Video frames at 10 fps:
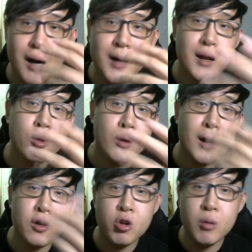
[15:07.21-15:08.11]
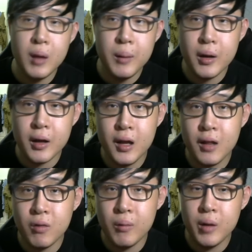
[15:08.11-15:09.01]
There could arguably be a
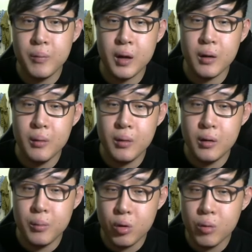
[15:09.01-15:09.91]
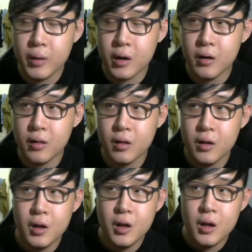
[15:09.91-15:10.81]
case for me to pick Boom, because
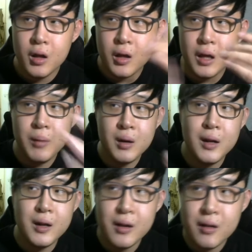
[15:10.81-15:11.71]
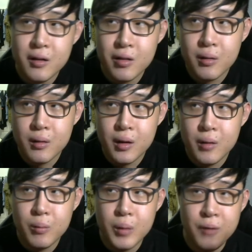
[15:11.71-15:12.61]
Gaimin Gladiators
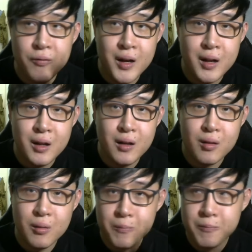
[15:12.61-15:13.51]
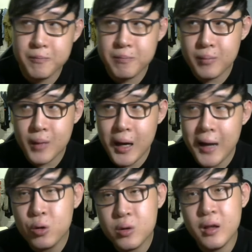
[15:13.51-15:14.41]
and Fnatic, I
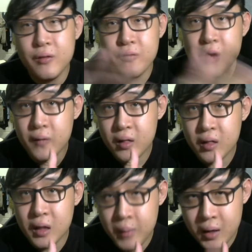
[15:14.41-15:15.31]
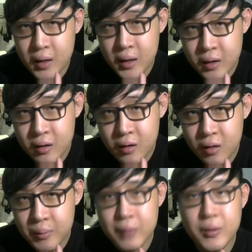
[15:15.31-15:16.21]
do think it favors Gaimin
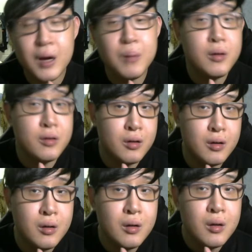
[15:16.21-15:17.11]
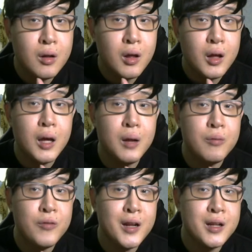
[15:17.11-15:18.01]
Gladiators, but we can't be sure.
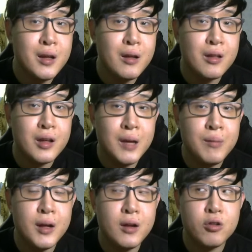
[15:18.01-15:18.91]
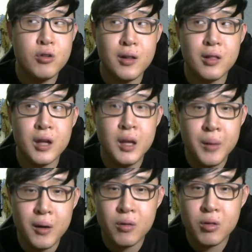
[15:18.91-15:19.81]
And Fnatic is a game that drags the game
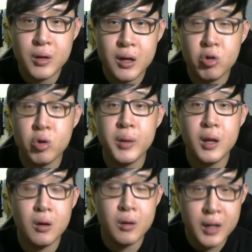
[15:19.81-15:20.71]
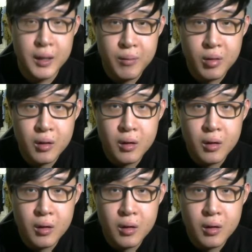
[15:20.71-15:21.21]
out, so there will be long games.